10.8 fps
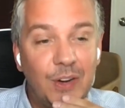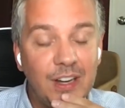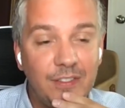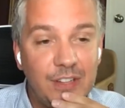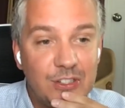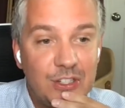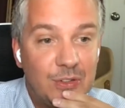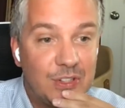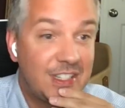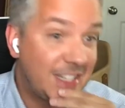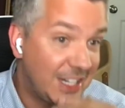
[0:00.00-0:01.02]
and if your
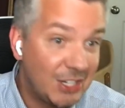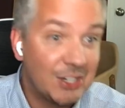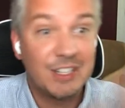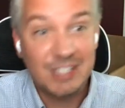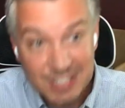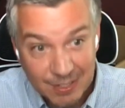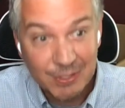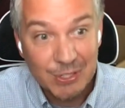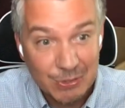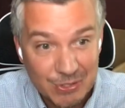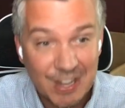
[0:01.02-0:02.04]
student is a senior, it's a
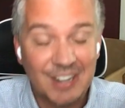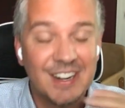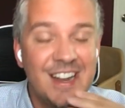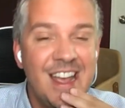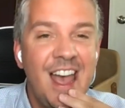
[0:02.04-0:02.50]
different newsletter.